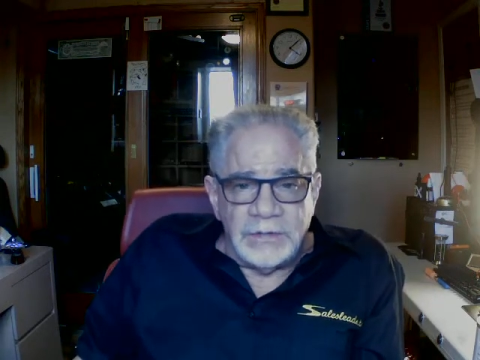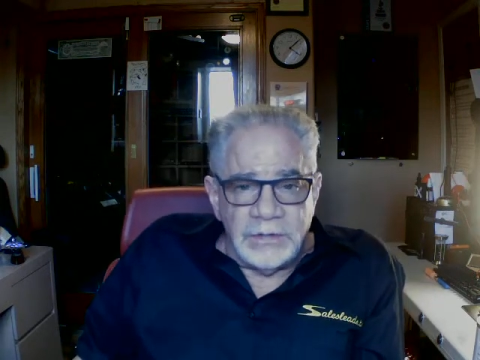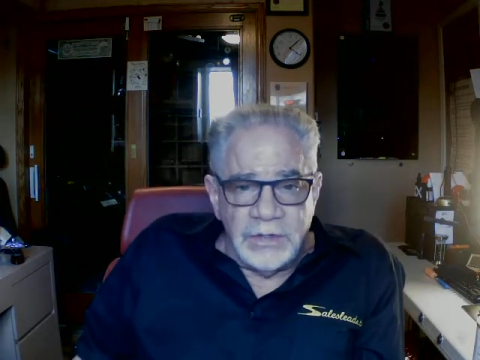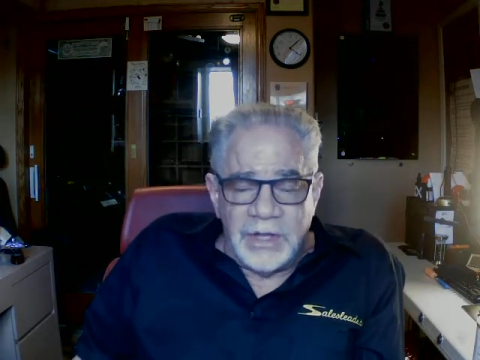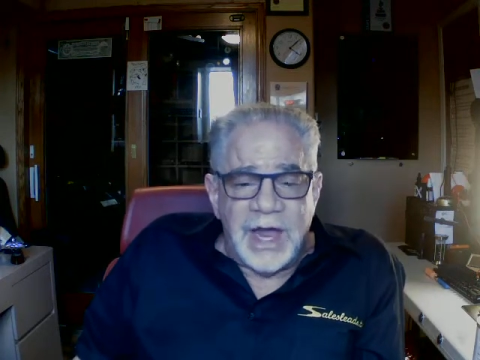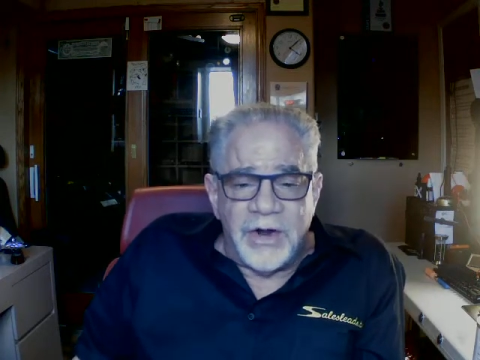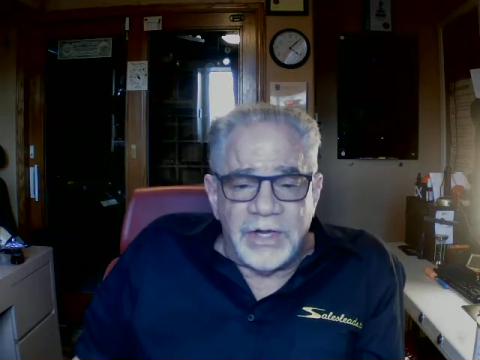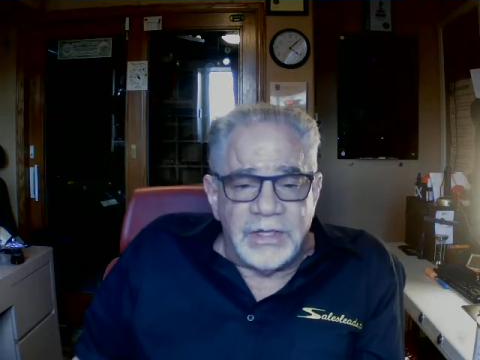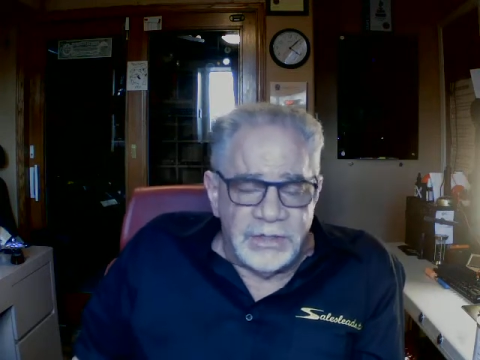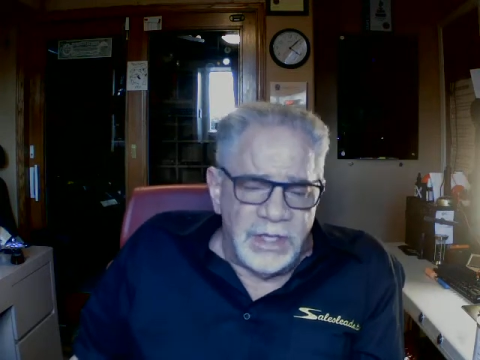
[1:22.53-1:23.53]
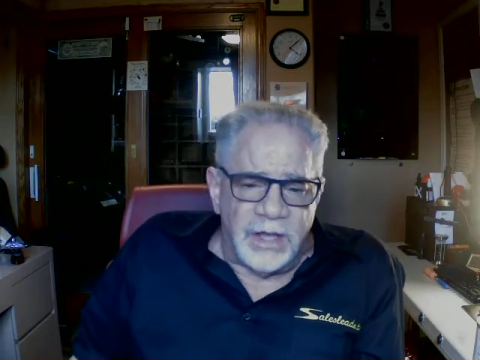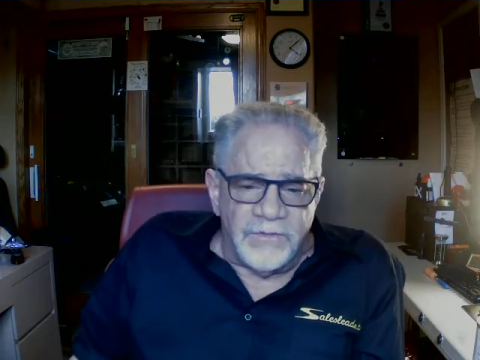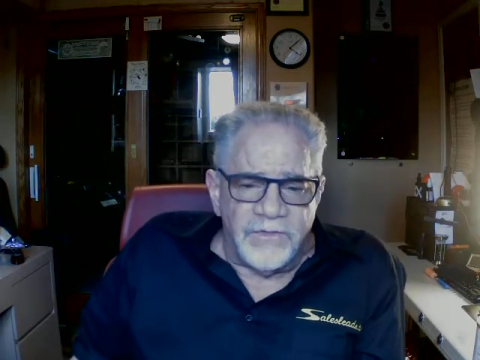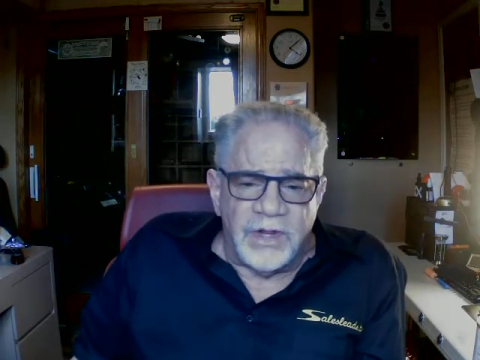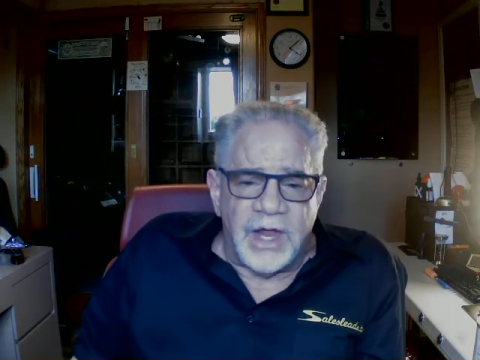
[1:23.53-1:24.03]
Arrogant? Yeah,
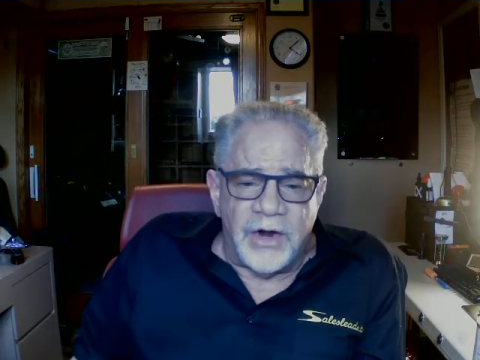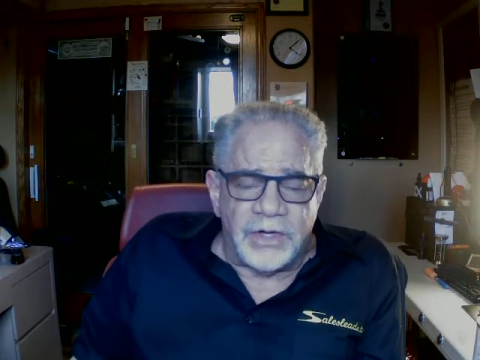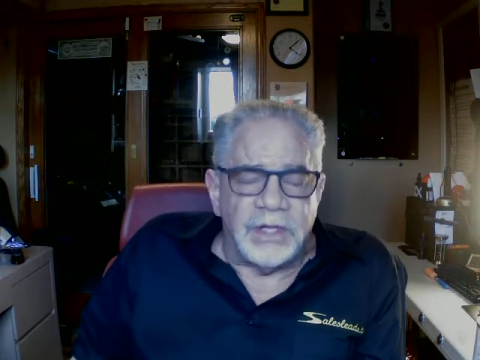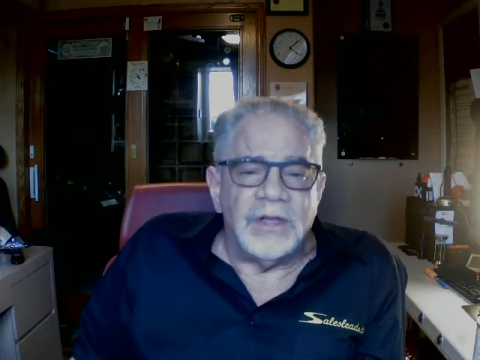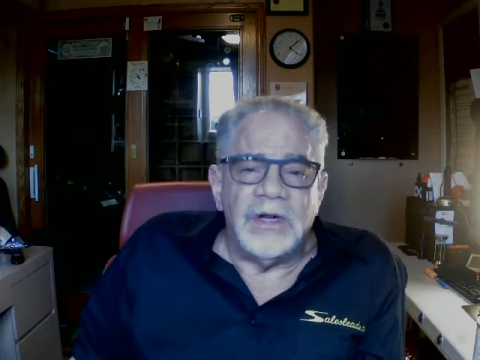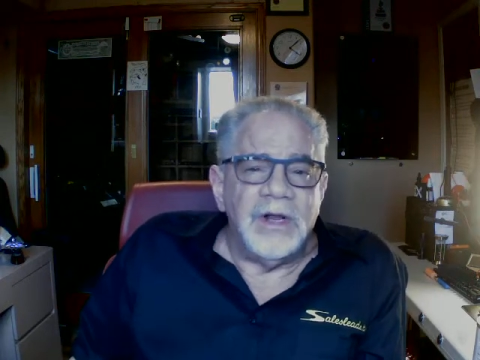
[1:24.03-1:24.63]
real arrogant.